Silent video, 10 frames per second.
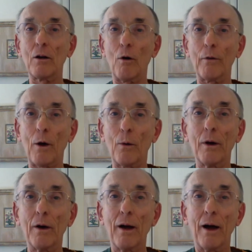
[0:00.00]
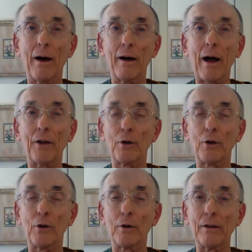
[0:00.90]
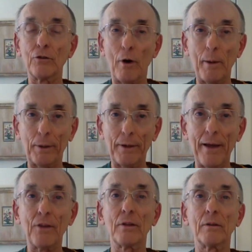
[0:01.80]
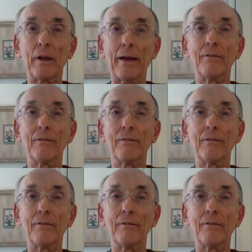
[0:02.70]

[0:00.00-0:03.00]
although I certainly enjoy plays and